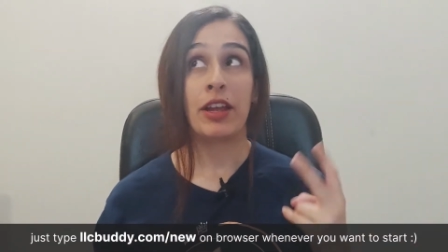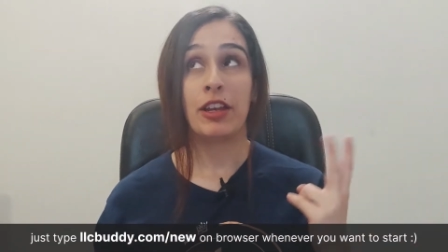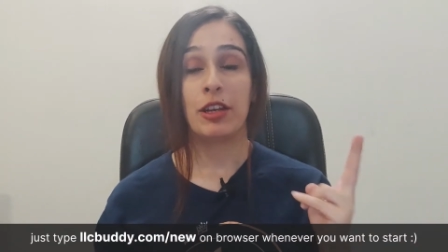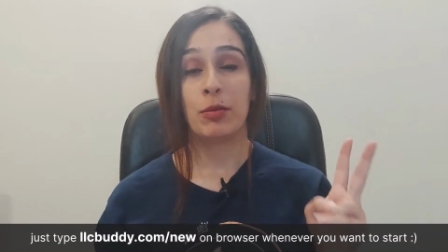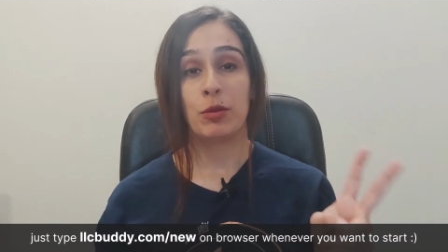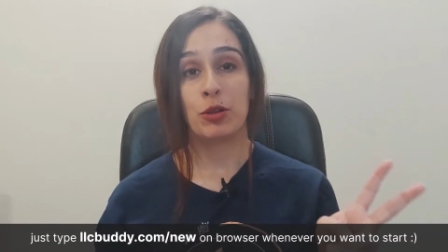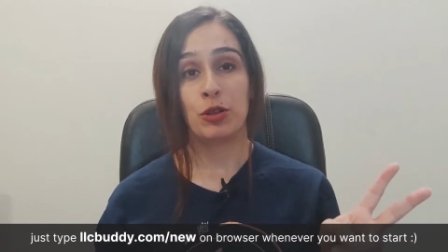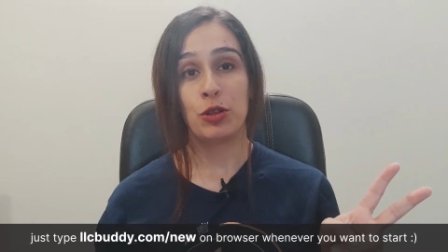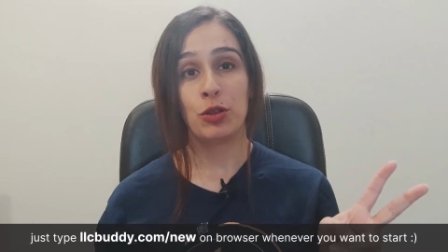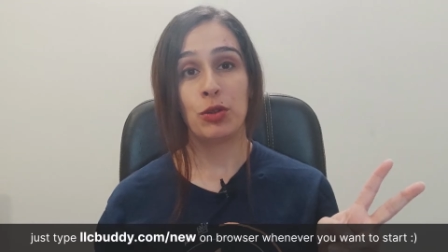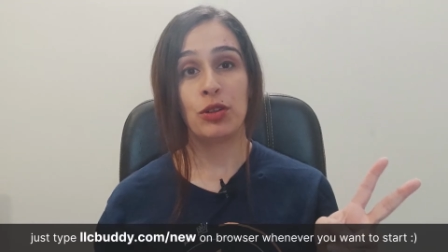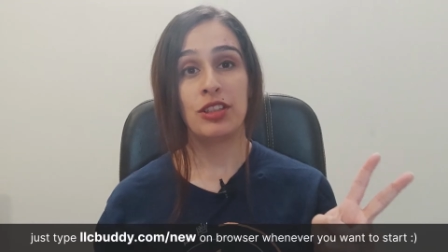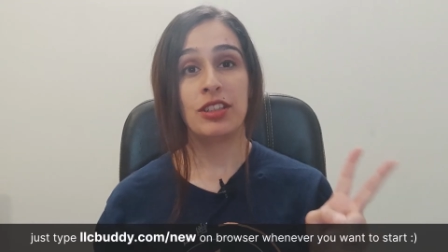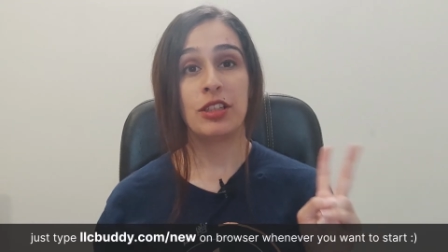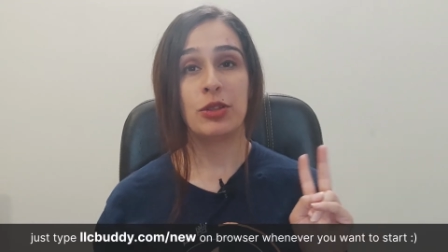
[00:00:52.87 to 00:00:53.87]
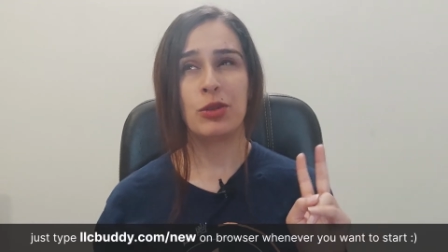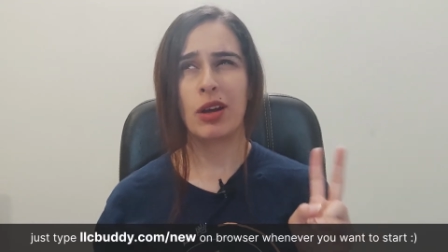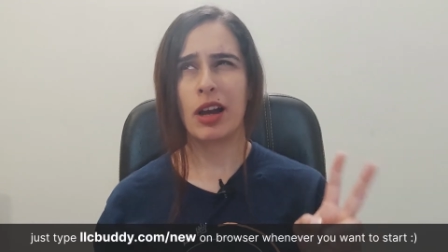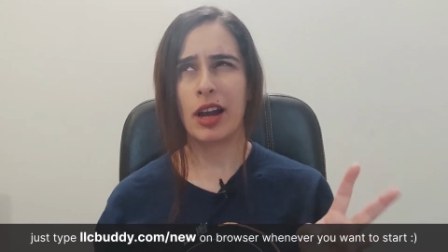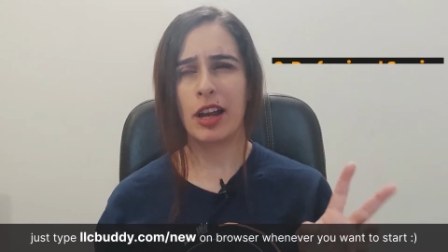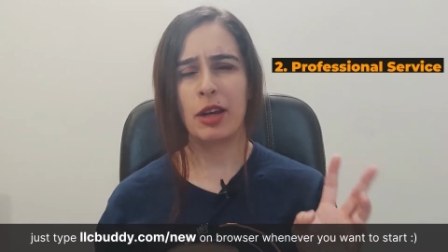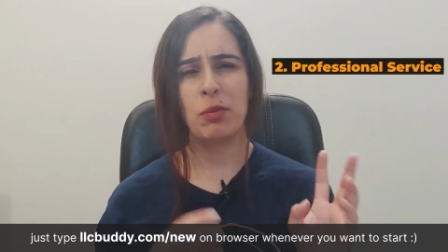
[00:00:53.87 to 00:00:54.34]
Number two is that you
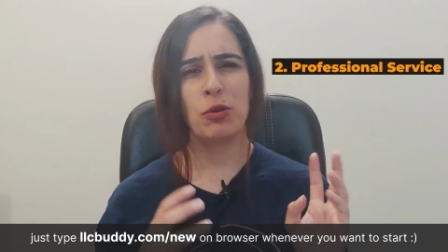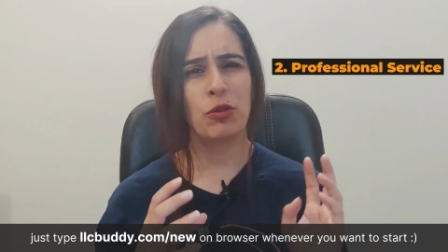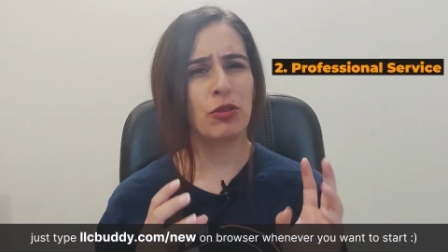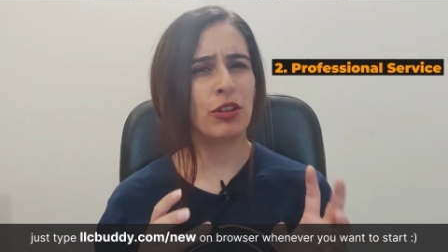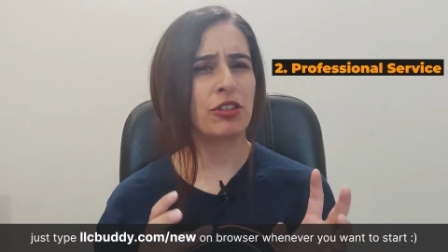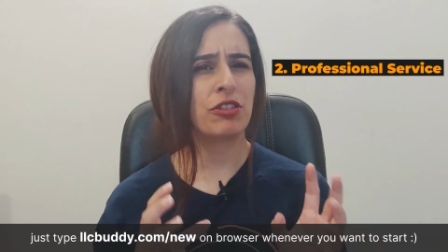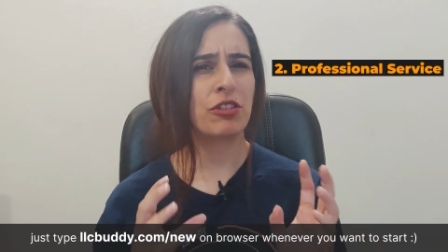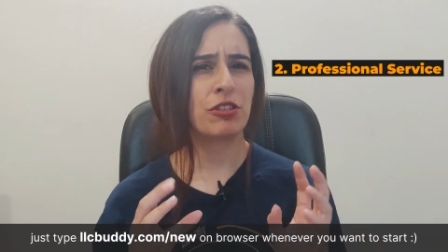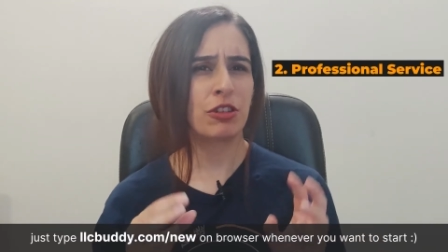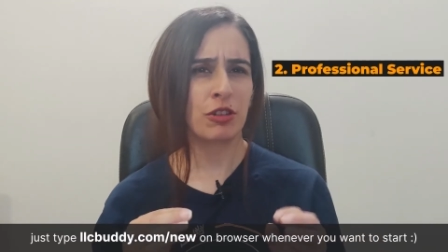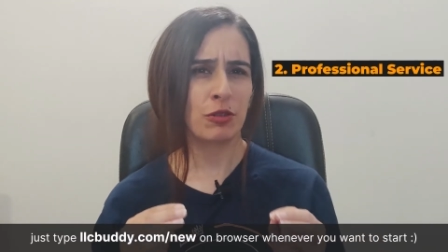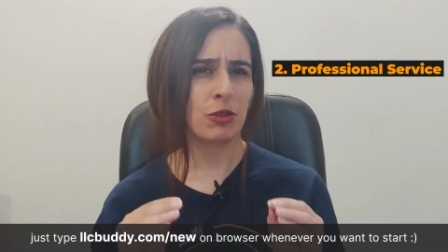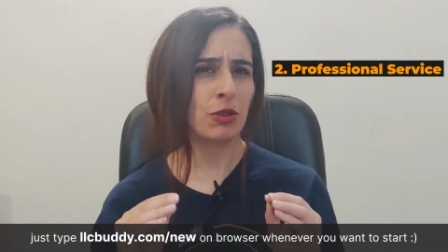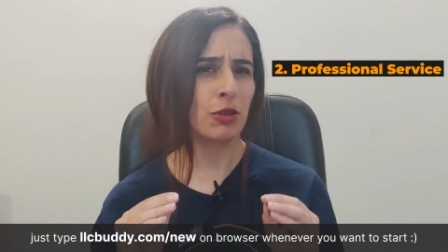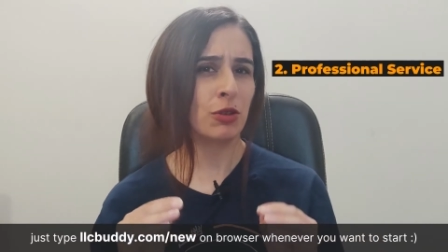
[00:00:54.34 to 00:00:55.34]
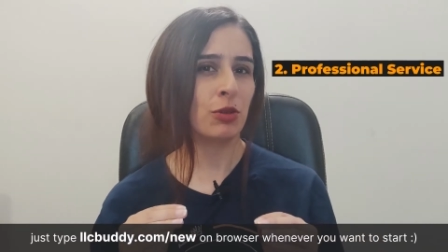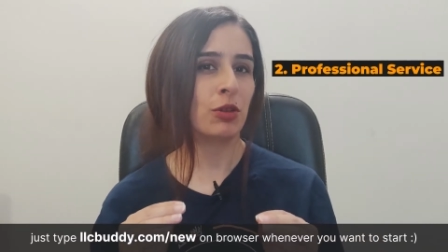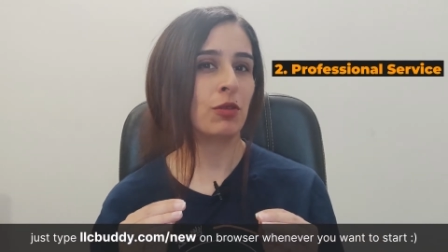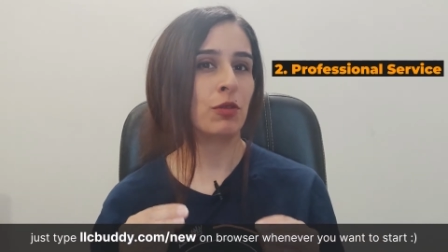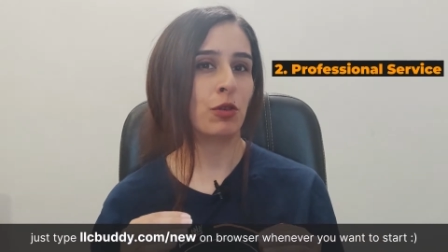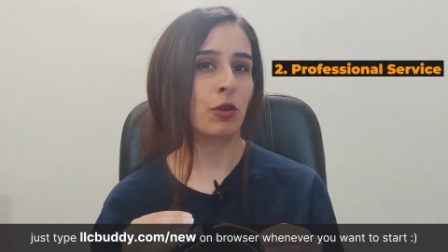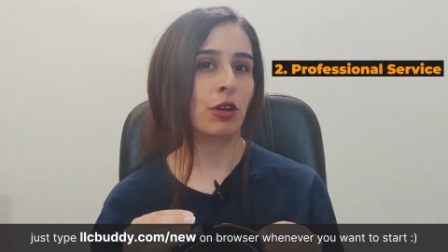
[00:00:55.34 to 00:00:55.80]
hire a professional service to do
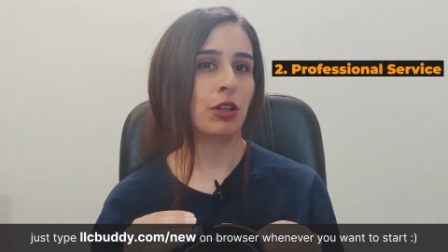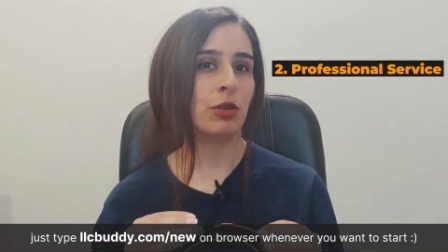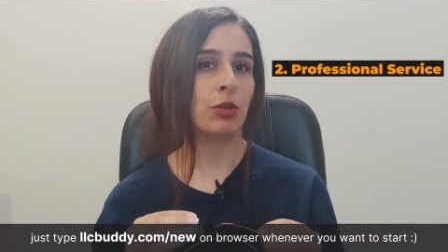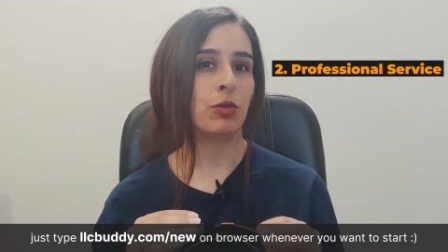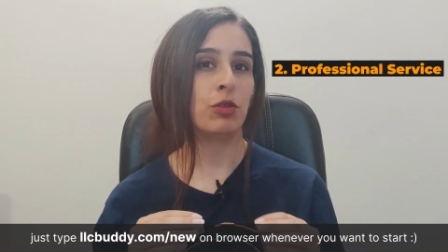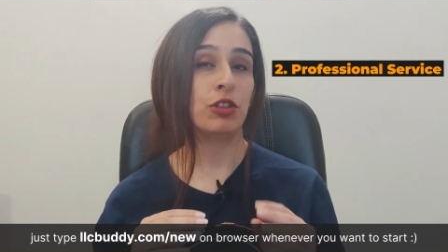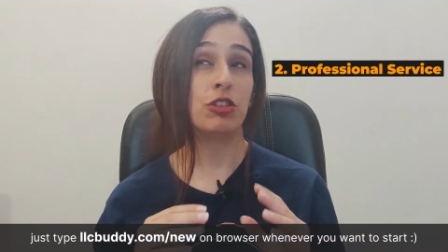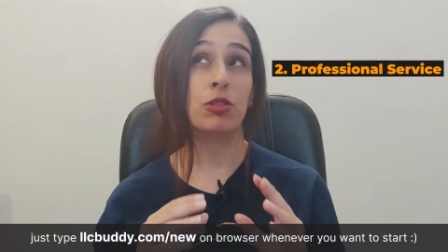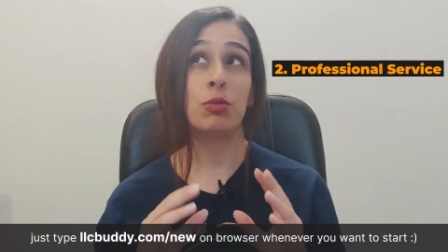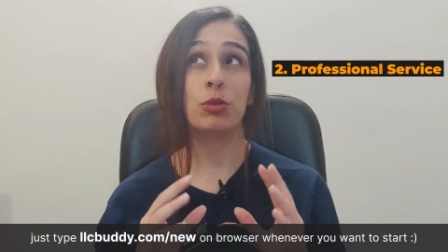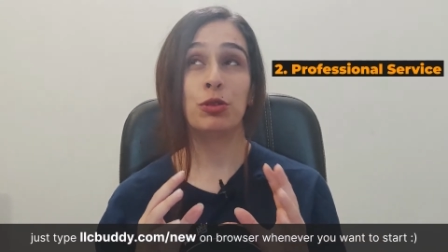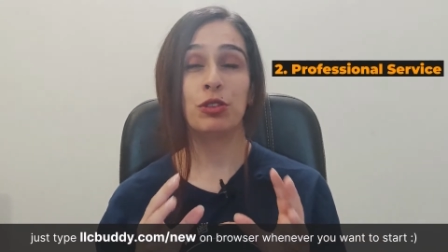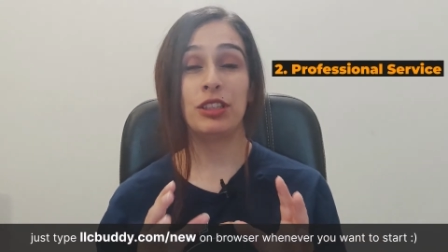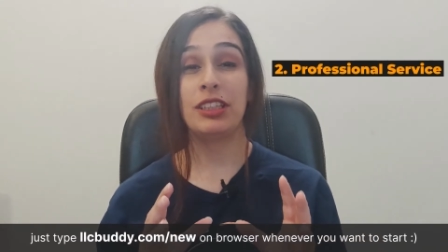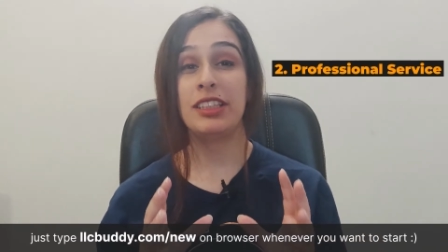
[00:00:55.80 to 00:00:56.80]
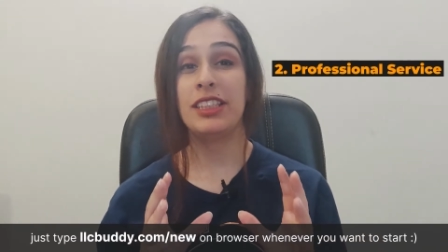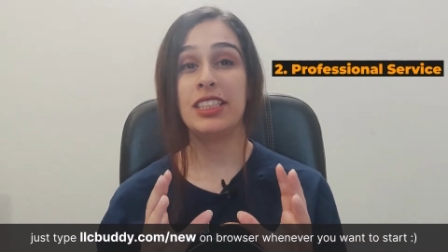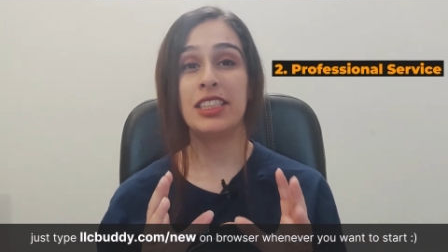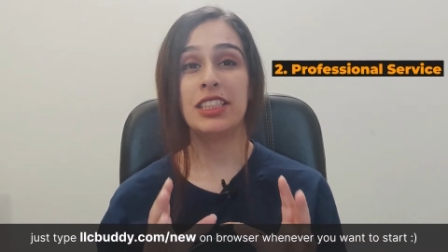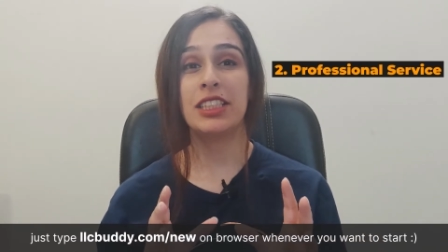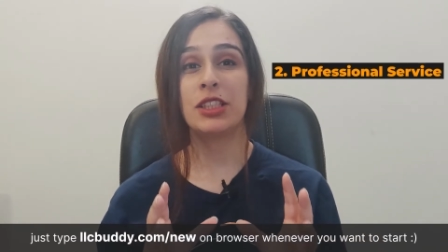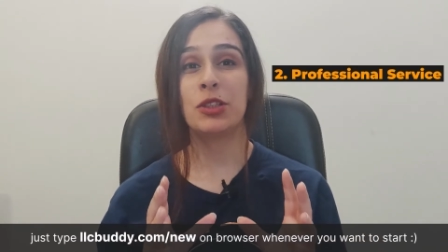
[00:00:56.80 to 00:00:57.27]
it for you, which is the most easy
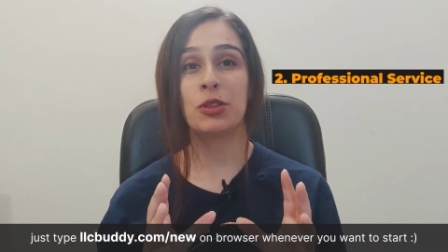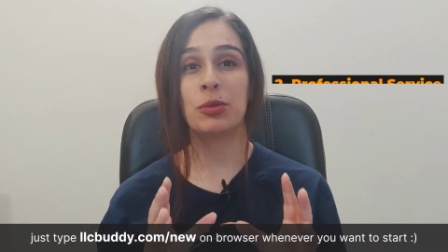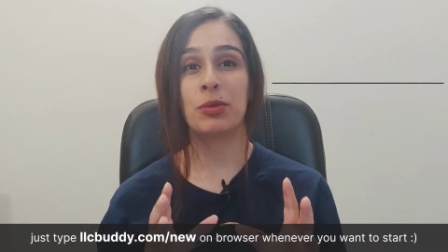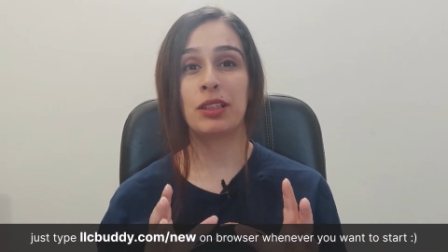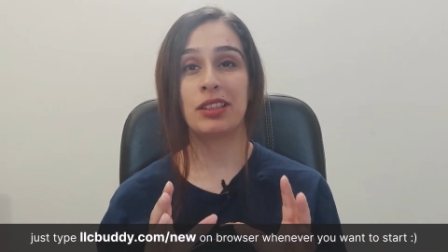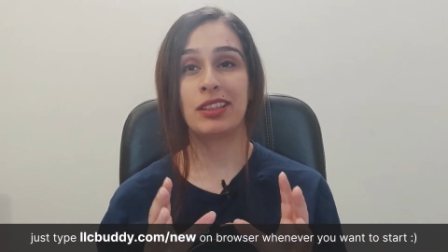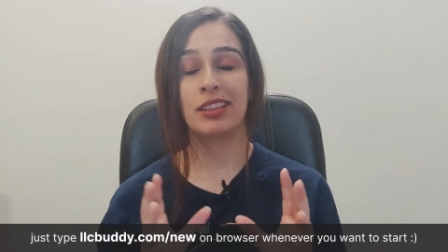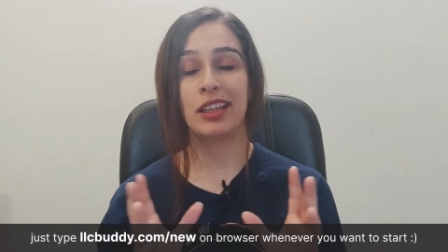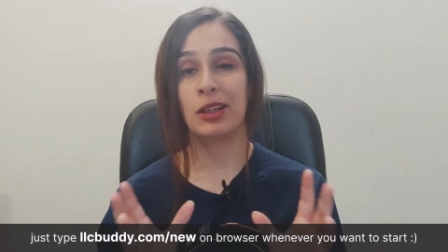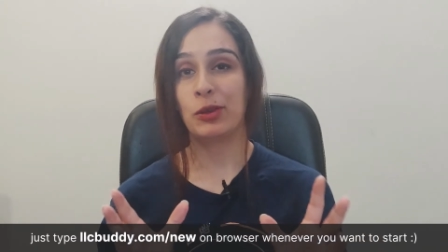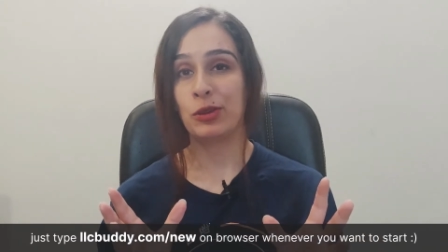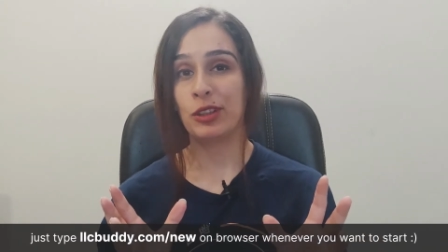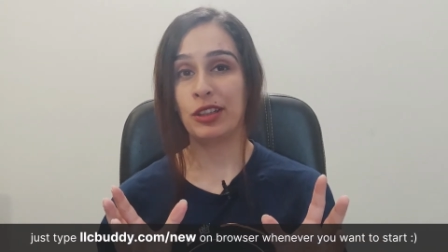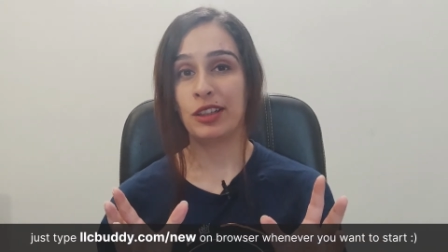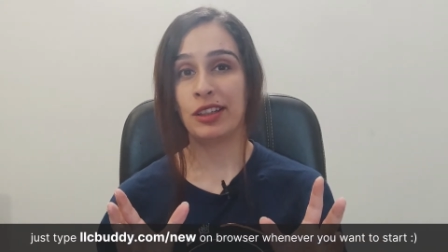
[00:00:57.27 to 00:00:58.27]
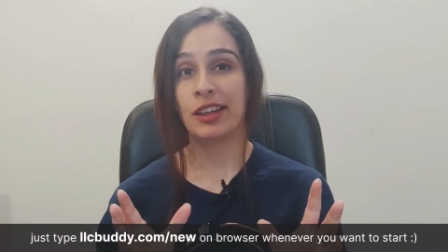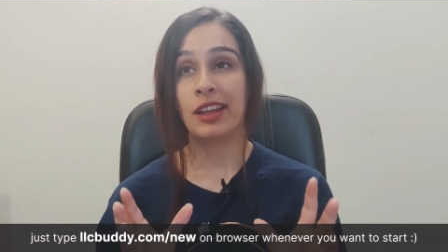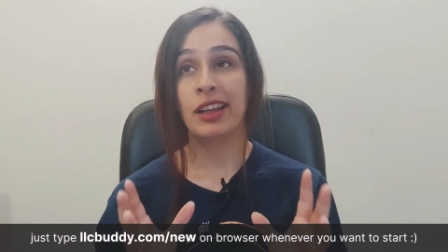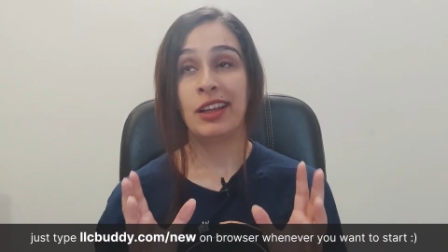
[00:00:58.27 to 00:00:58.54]
and secure method out there.